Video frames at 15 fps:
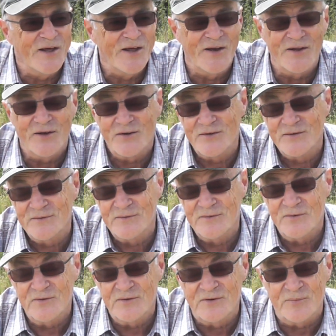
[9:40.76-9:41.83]
And
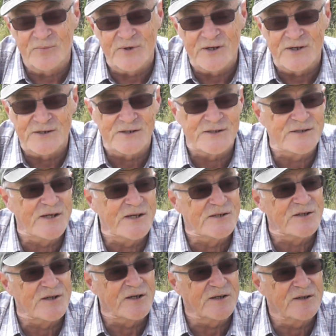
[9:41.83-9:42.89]
to me, it just
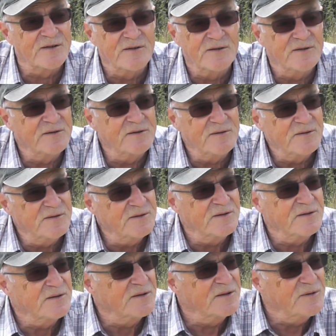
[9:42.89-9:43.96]
sounds like
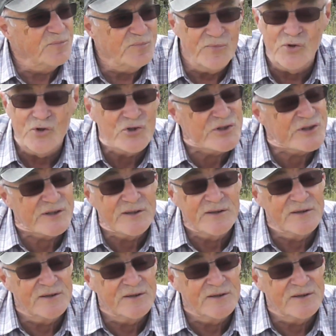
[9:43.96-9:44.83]
music.